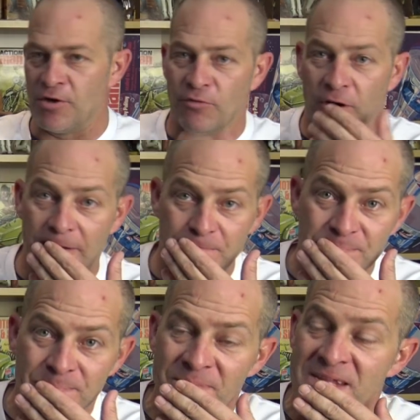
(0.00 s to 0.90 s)
right.
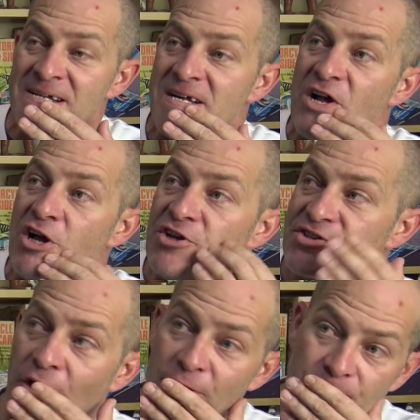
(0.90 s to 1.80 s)

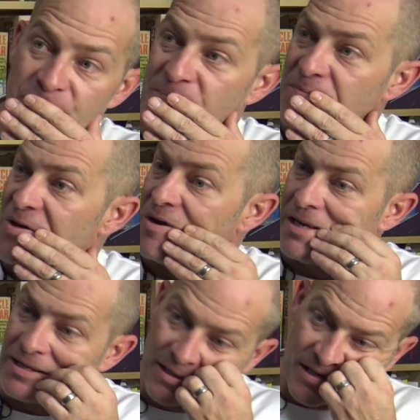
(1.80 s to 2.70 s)
So
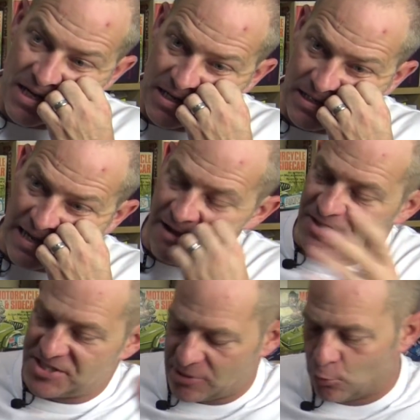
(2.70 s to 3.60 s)

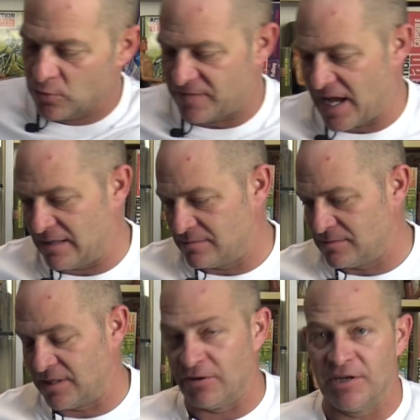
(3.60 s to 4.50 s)
having said all of that,
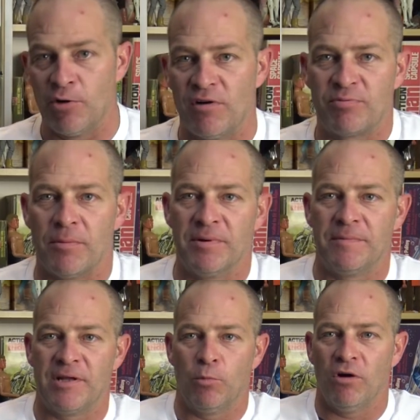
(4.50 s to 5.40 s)
and I know I've
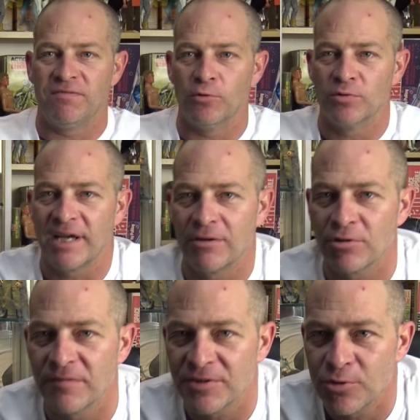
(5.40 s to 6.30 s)
probably waffled, how
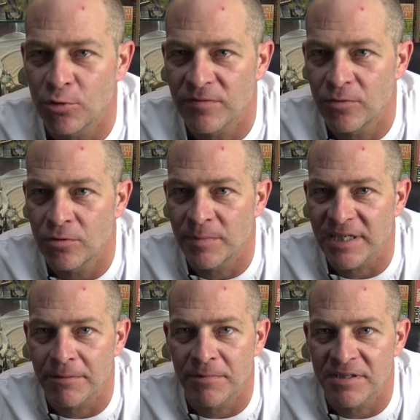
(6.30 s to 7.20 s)
long have I talked for? My
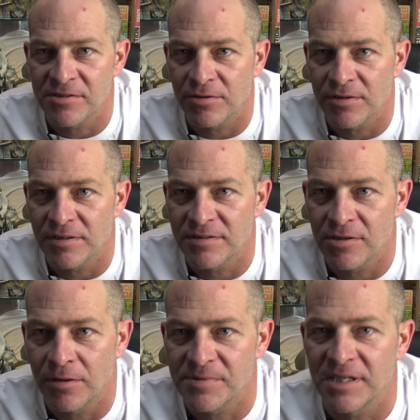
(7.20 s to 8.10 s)
camera hasn't got a
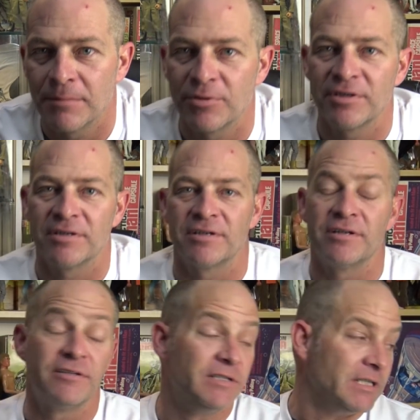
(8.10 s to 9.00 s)
timestamp on it, I don't know.